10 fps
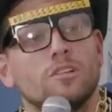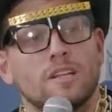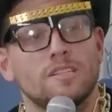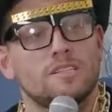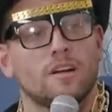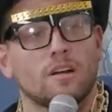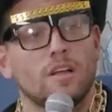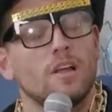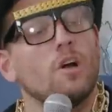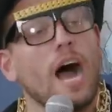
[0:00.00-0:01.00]
you'll consider.
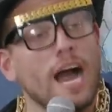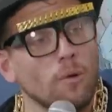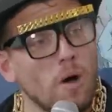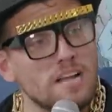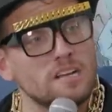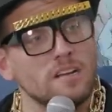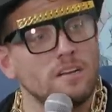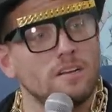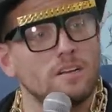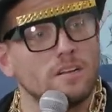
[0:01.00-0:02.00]
Am Ayahuasca,
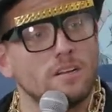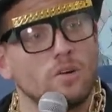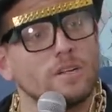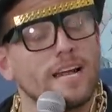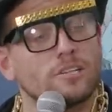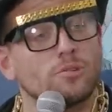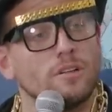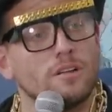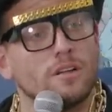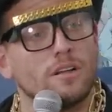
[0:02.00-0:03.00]
all natural